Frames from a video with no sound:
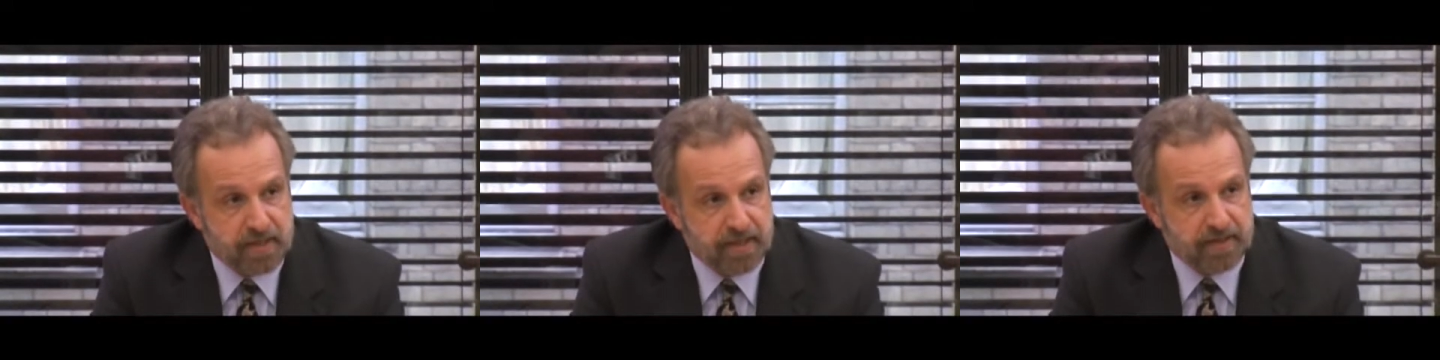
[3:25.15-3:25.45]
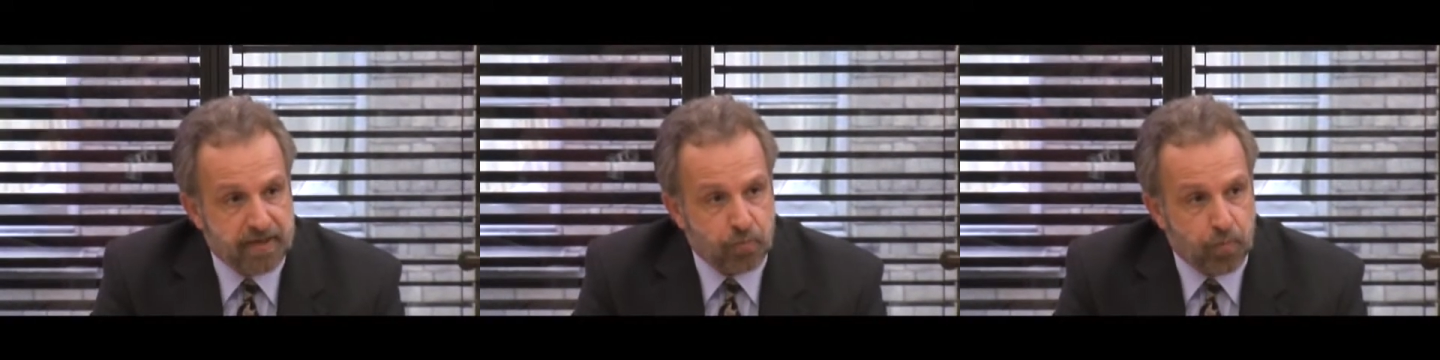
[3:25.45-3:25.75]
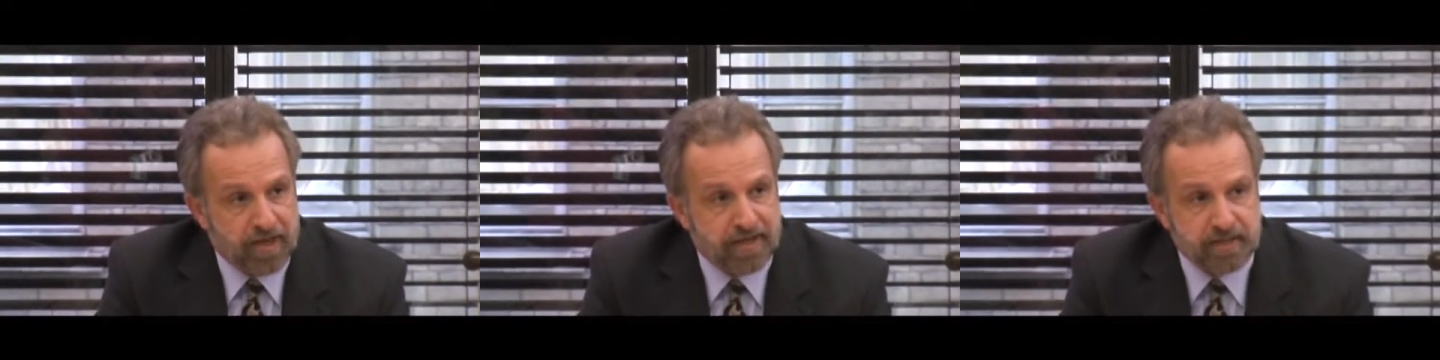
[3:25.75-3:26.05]
And that
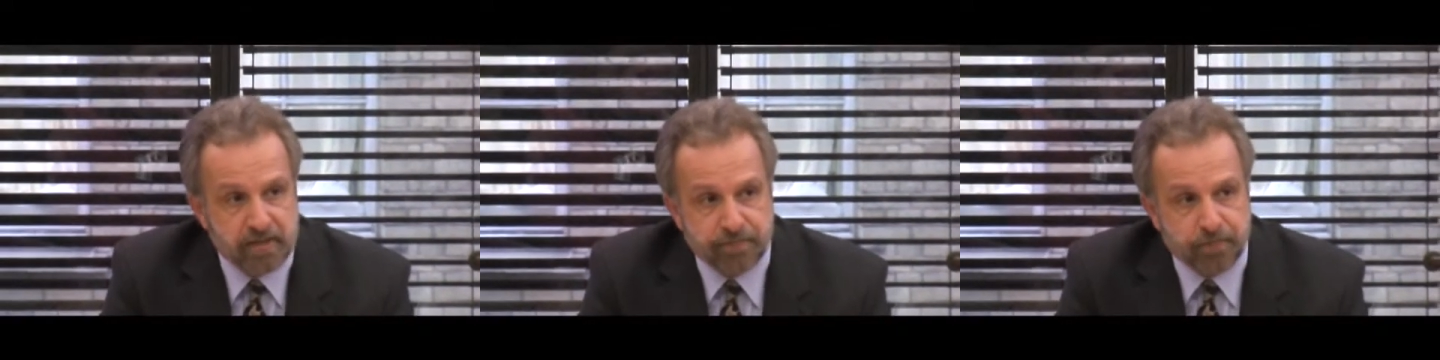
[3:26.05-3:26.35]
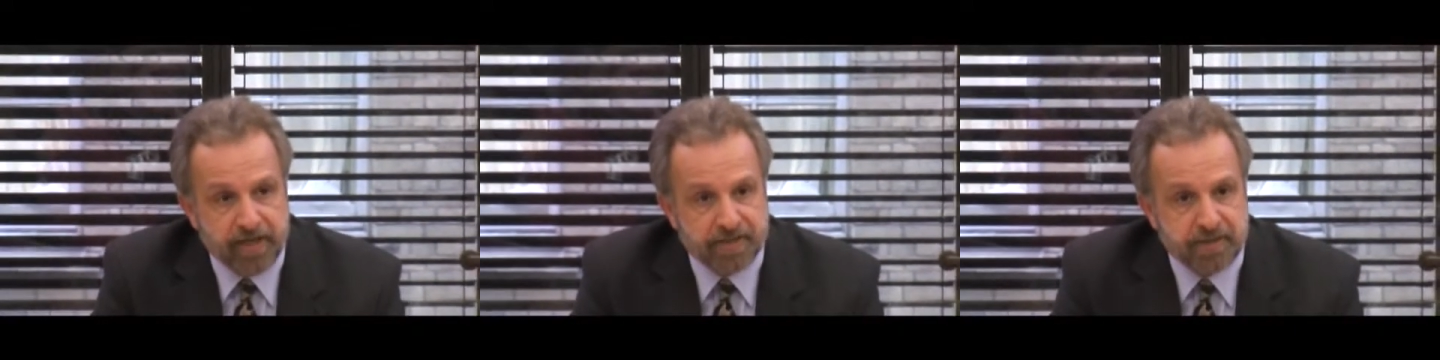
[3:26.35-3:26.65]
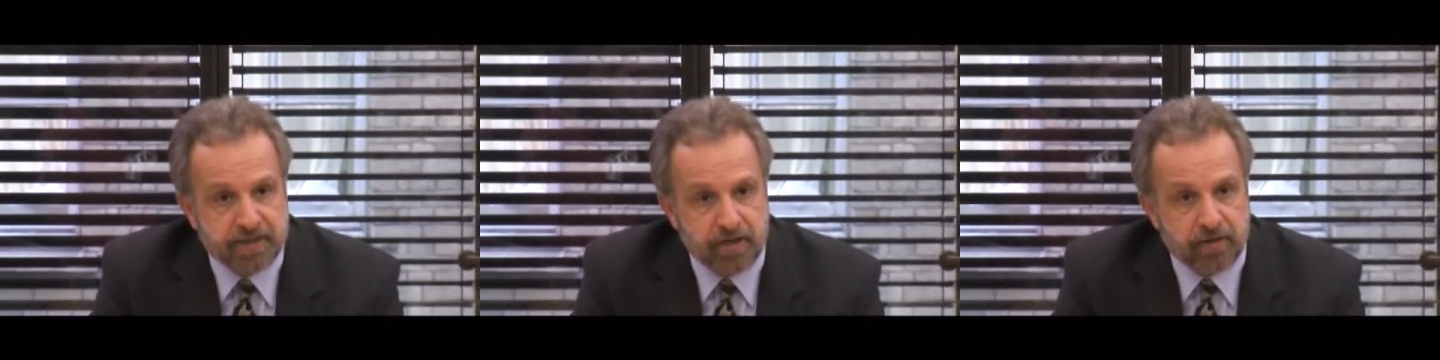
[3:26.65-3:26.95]
when
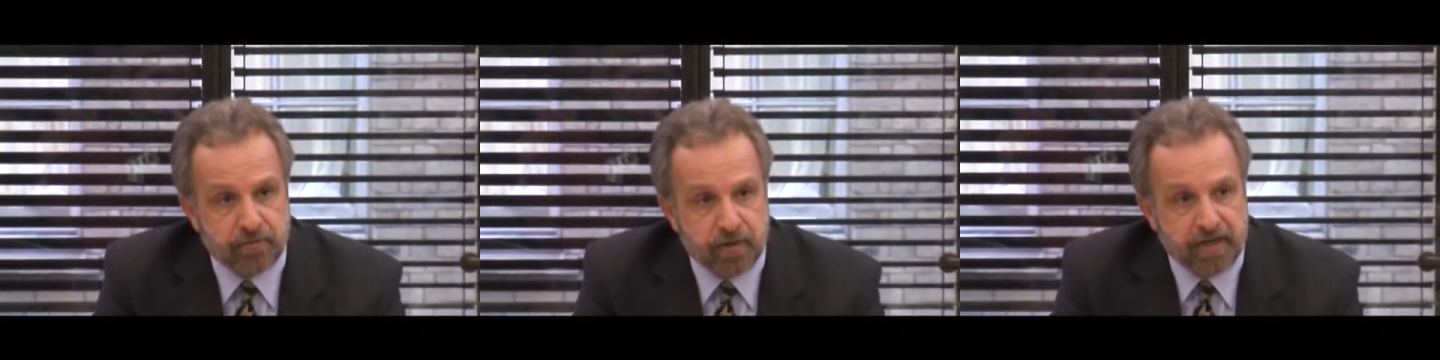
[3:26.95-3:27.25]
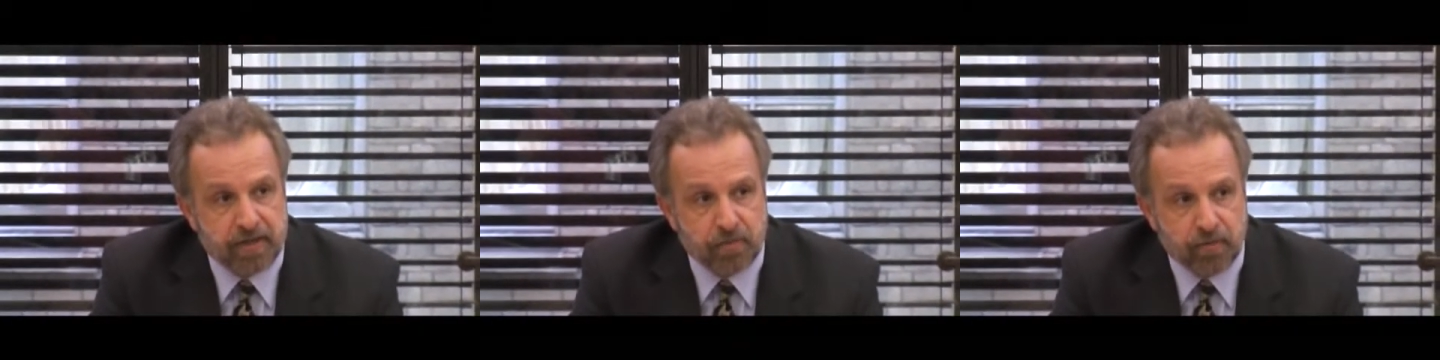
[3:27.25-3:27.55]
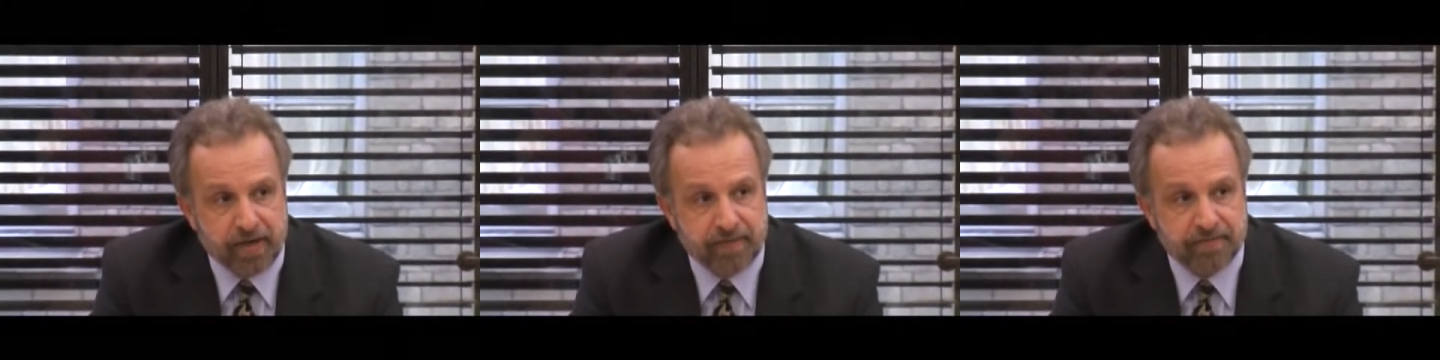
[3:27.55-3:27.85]
information carrying radio
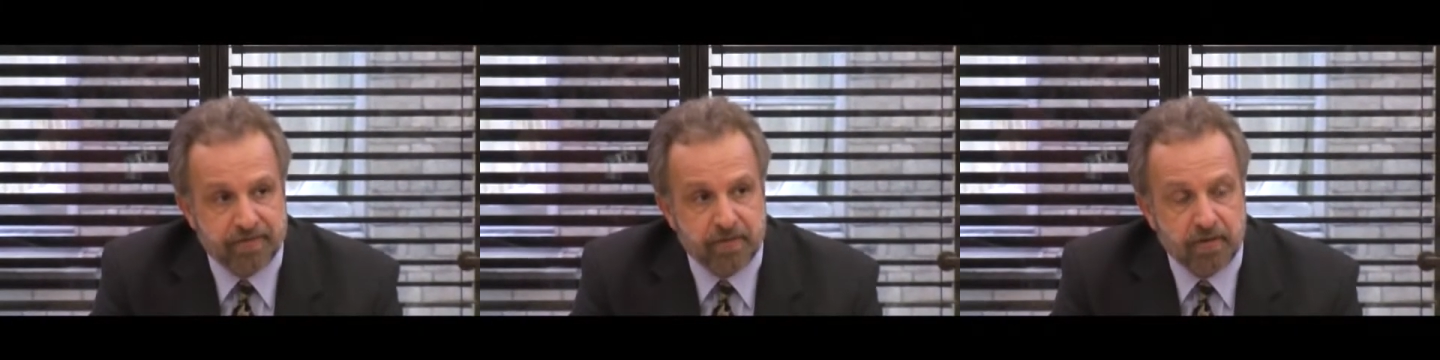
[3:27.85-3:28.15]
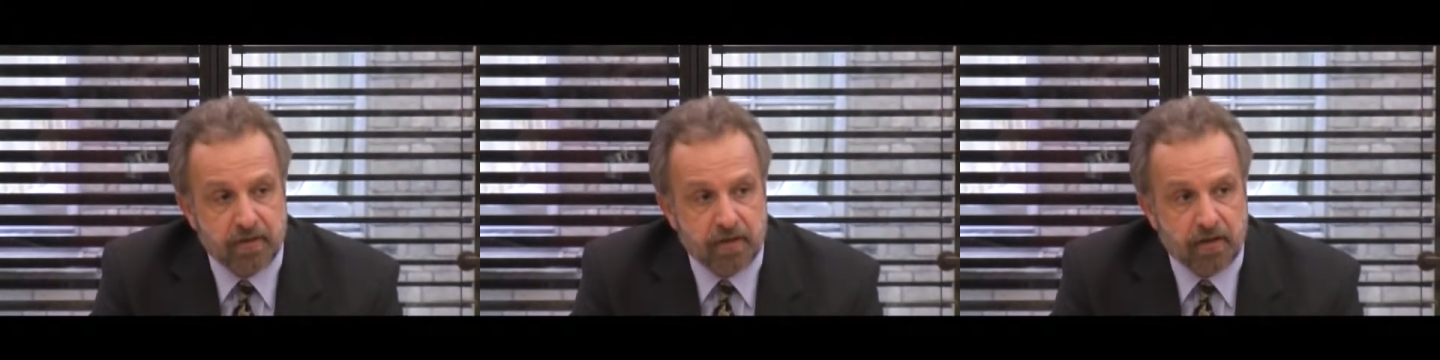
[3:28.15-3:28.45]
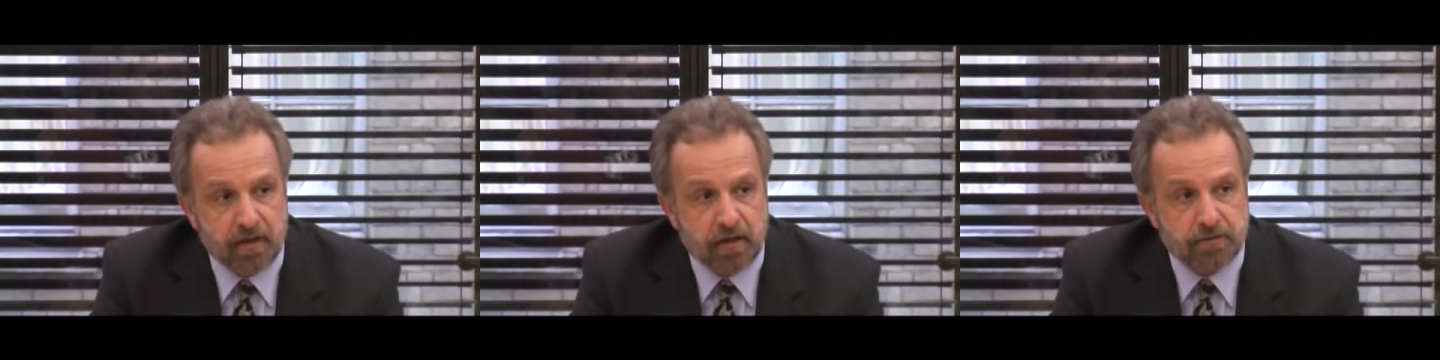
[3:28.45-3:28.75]
waves
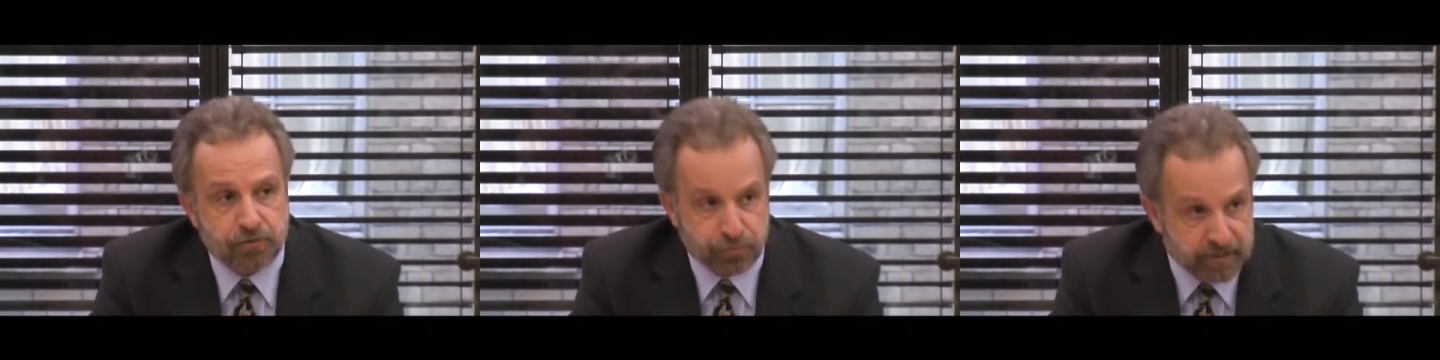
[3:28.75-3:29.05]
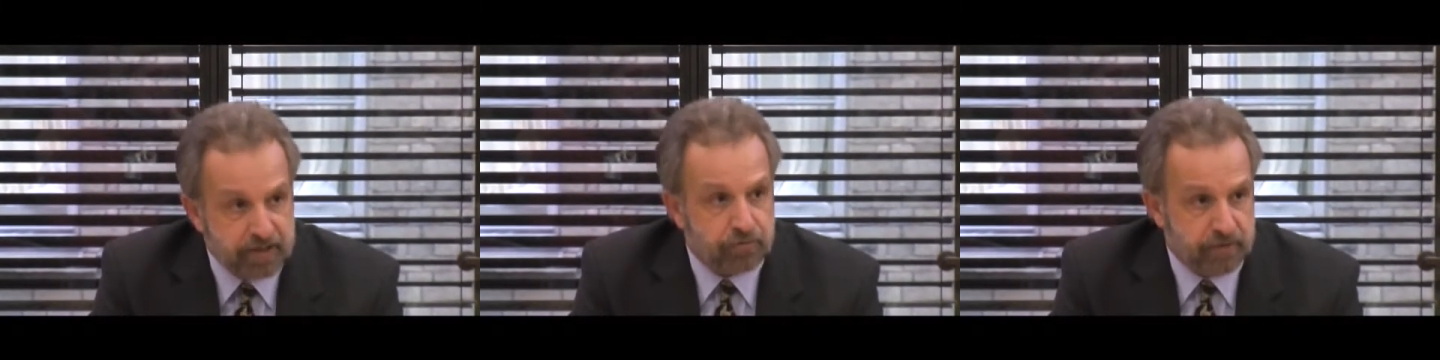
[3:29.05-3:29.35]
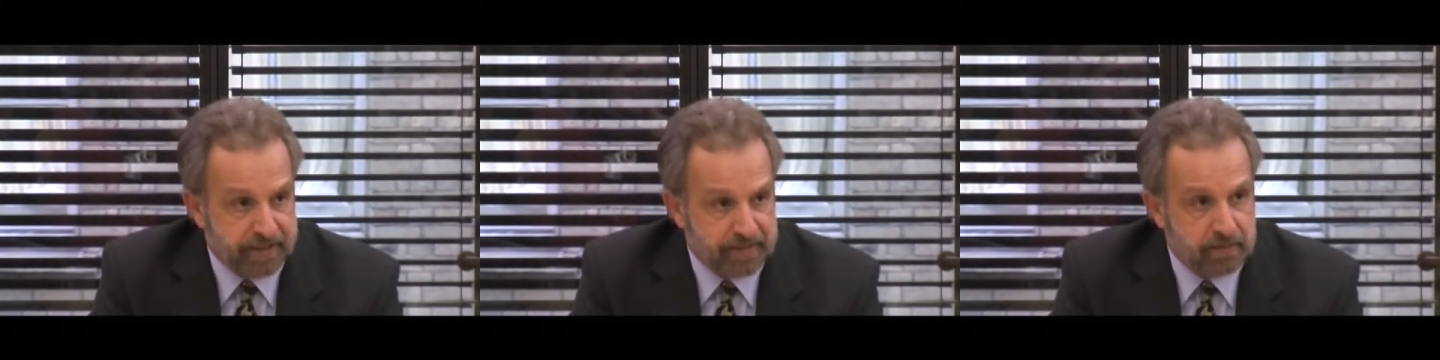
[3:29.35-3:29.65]
are
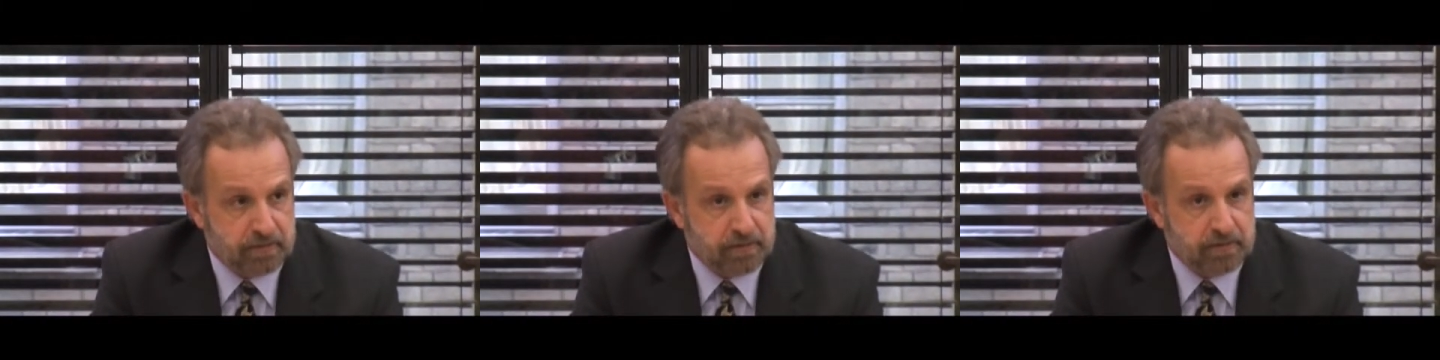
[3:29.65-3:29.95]
triggering